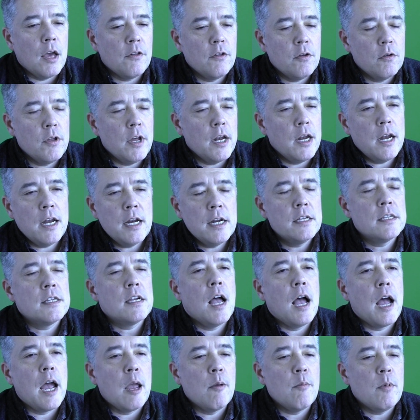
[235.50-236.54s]
so that any
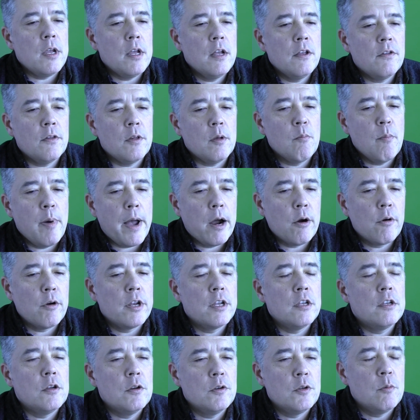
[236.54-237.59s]
time it's
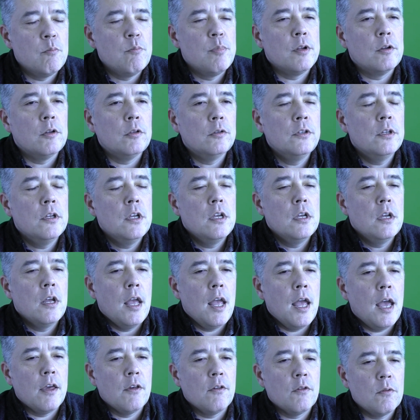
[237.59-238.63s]
empowering you to build
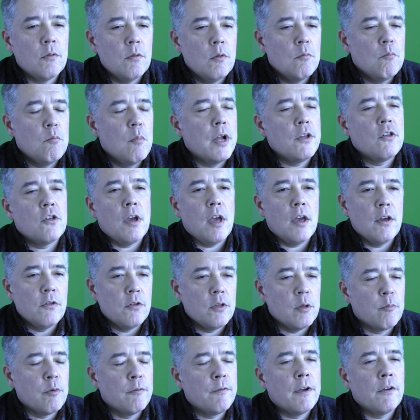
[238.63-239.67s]
as much
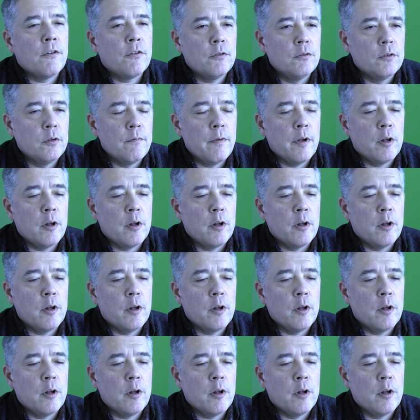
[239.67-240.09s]
as the professional